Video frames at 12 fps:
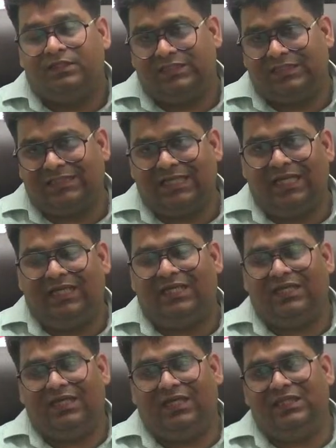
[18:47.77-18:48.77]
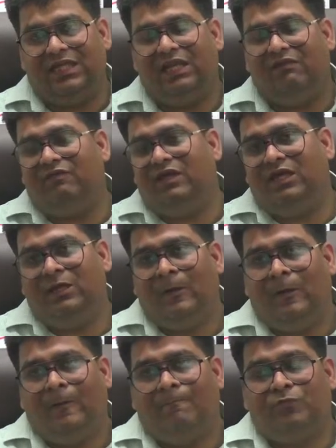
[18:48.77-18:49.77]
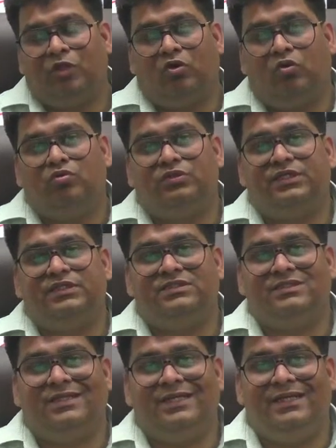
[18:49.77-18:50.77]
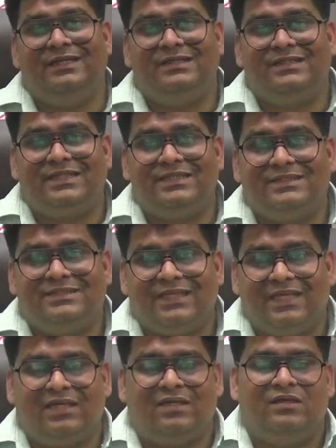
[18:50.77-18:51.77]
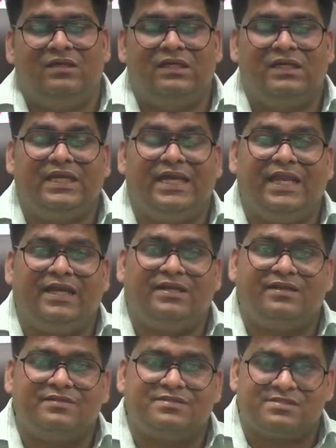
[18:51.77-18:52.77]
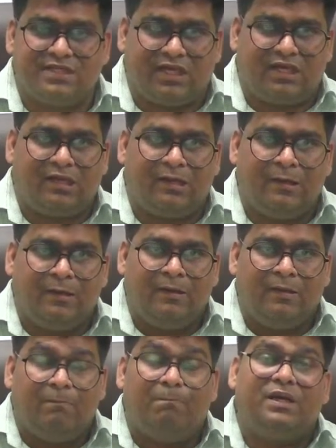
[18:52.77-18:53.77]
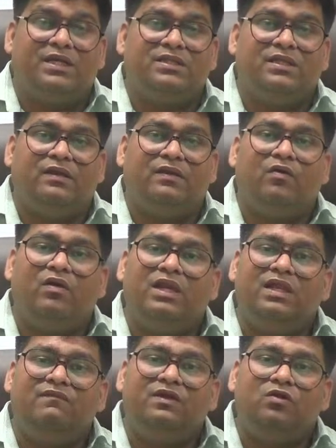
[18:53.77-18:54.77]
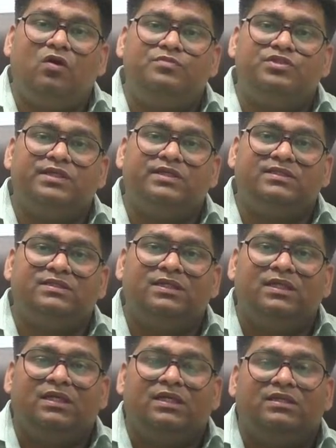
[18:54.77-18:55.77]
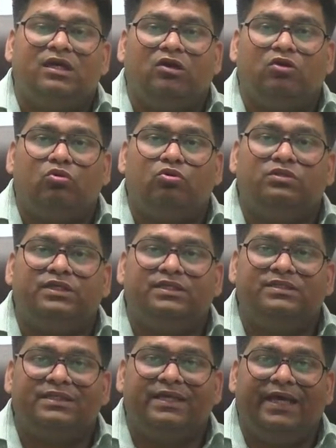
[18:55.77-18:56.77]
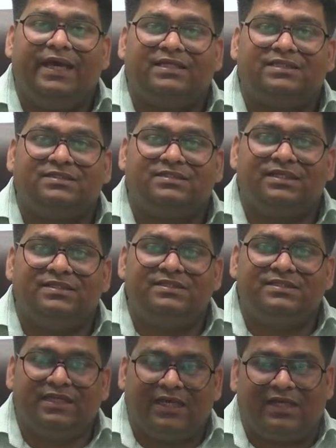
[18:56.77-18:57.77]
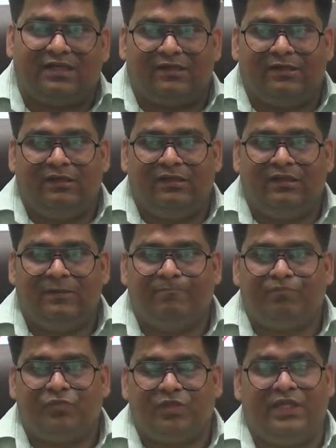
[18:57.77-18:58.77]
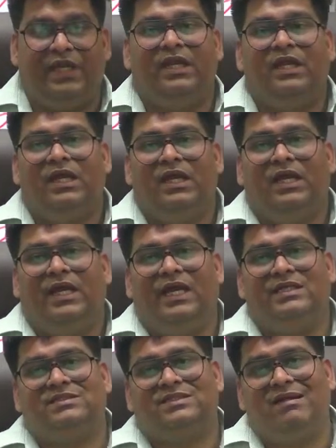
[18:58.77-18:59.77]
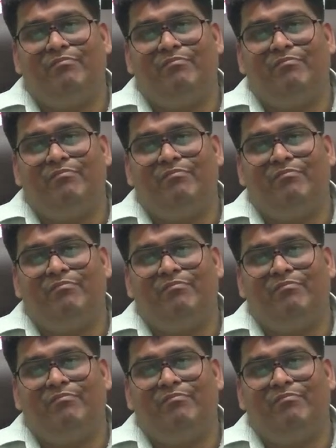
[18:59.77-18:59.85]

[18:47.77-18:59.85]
Just like in the living, the growth is intrinsic characteristic, but in the non-living objects, the growth is extrinsic, right, as